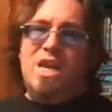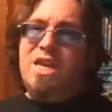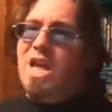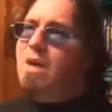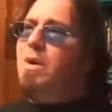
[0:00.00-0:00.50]

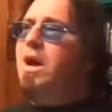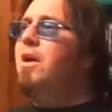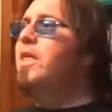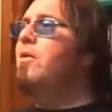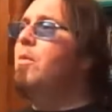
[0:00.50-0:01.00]
Yeah,
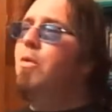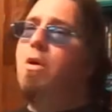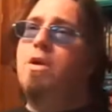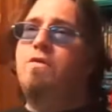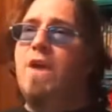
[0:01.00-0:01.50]
well, they were
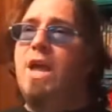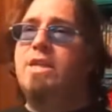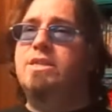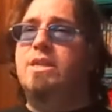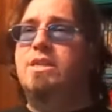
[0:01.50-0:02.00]
more
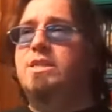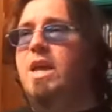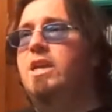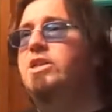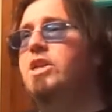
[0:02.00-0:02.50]
advanced than a
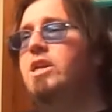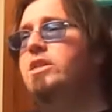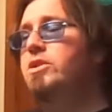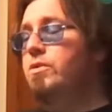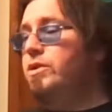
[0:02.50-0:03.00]
Sega
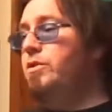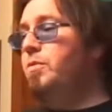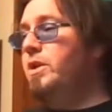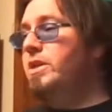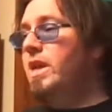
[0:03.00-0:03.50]
Genesis or a
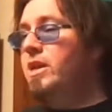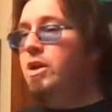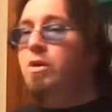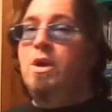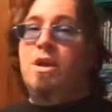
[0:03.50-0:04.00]
Super
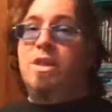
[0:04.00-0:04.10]
Nintendo.